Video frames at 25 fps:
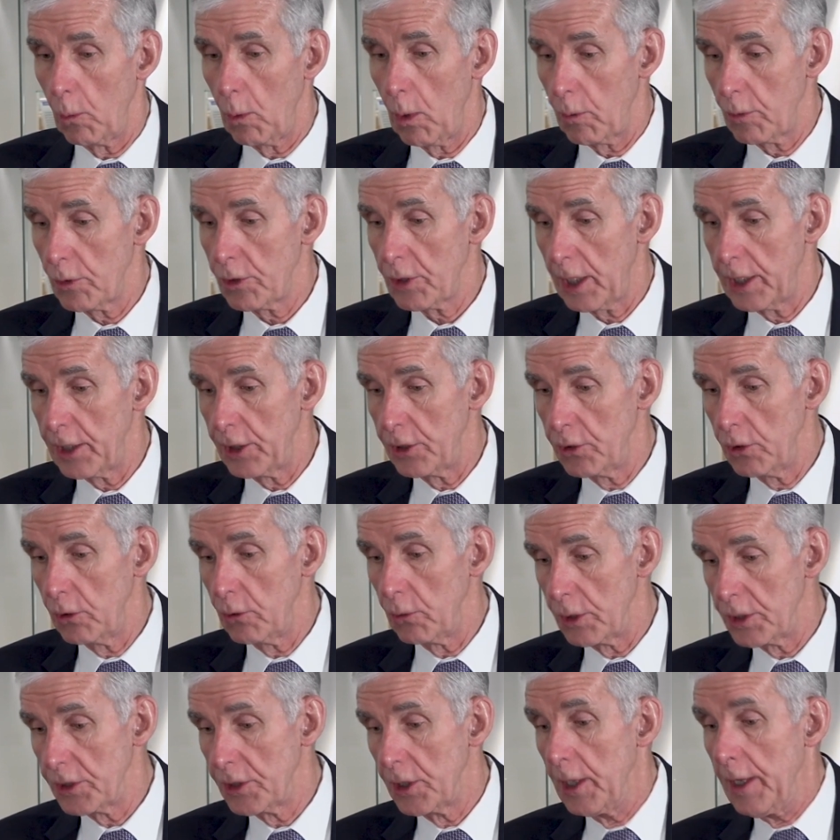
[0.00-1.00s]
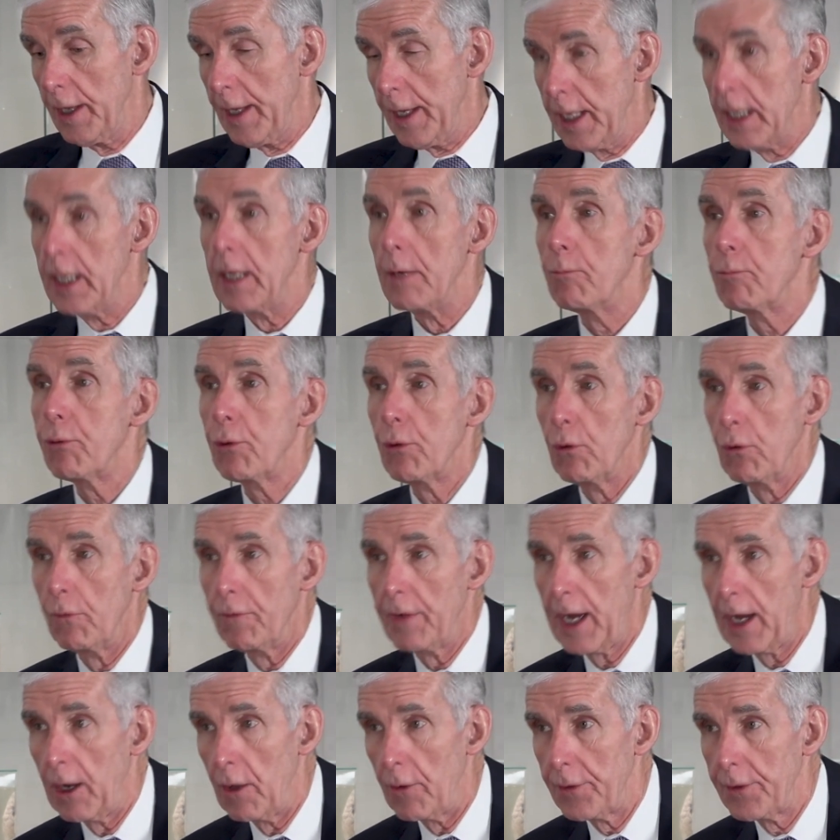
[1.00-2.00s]
what we're trying to do is improve
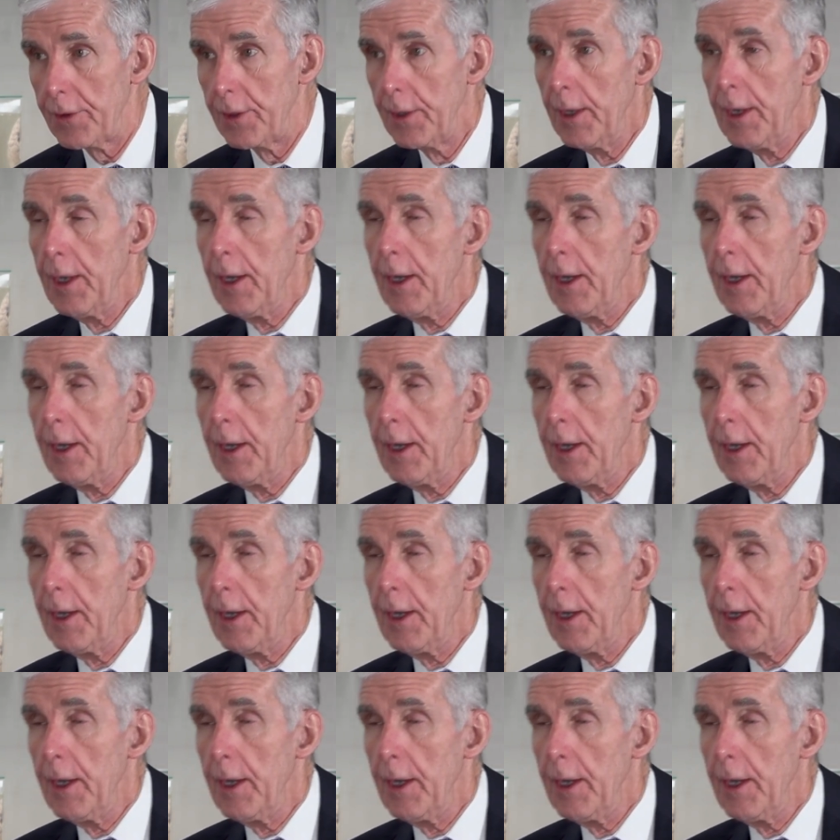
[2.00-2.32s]
health.